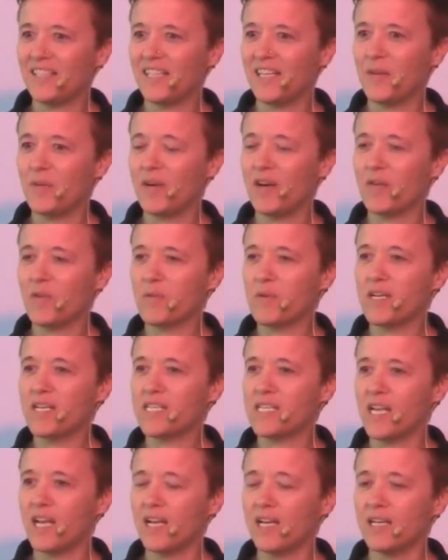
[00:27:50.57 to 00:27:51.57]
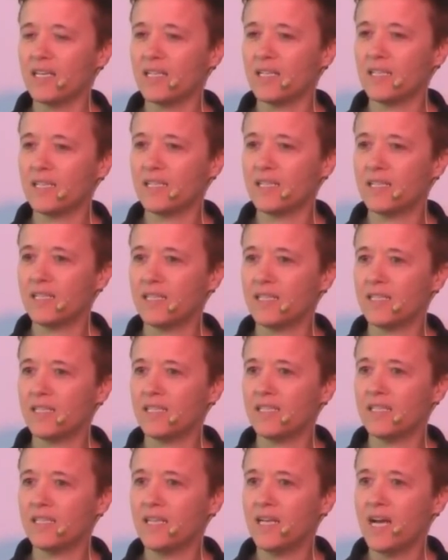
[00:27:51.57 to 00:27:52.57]
I want everyone to say,
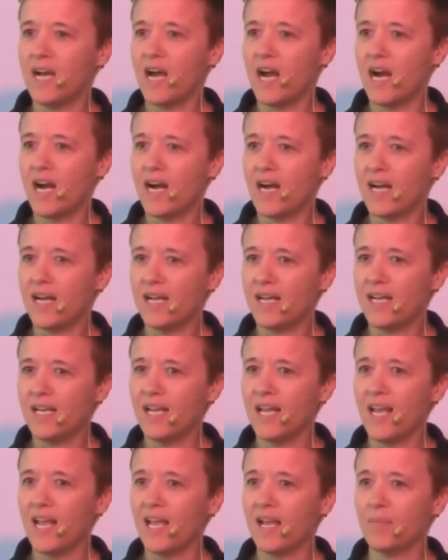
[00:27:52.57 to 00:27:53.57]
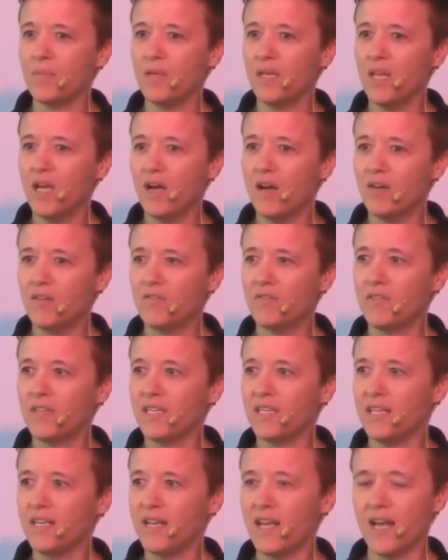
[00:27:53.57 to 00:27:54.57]
I am love
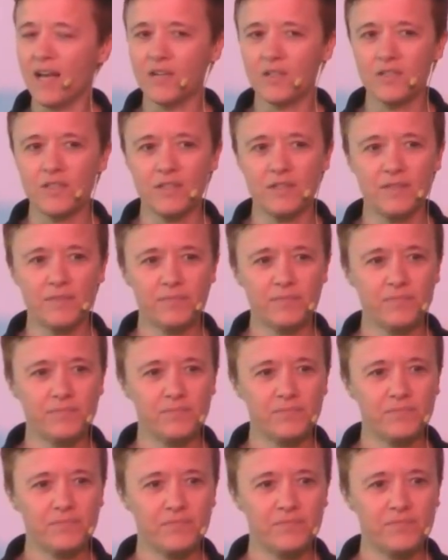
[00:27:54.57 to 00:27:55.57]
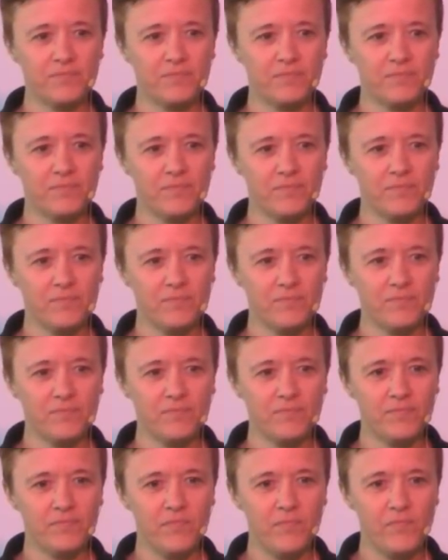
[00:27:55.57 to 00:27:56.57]
in action. I
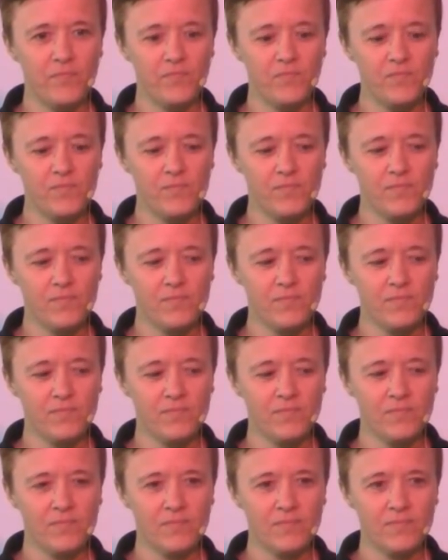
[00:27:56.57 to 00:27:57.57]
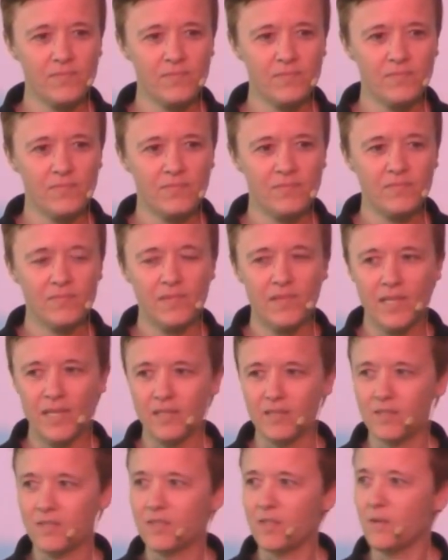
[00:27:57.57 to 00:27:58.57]
am love in action.
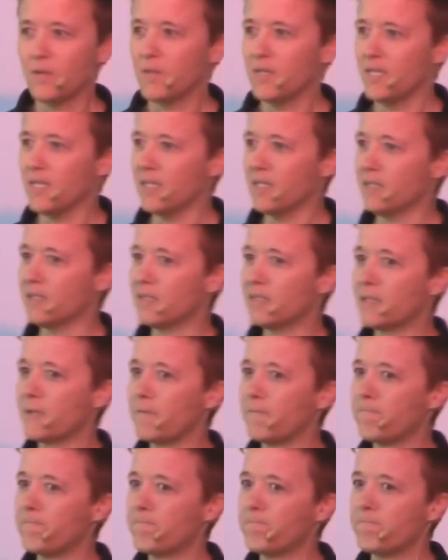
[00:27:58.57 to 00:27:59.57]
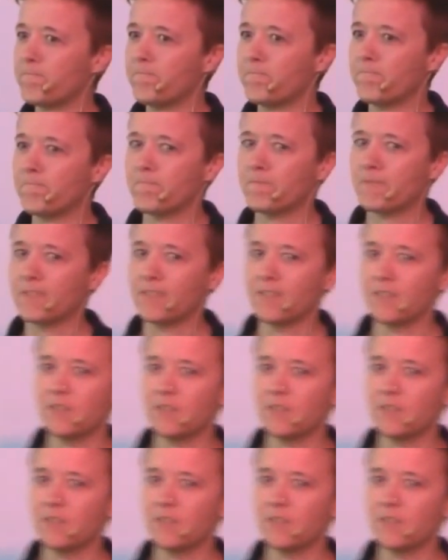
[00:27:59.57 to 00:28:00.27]
And so it is. And so it is.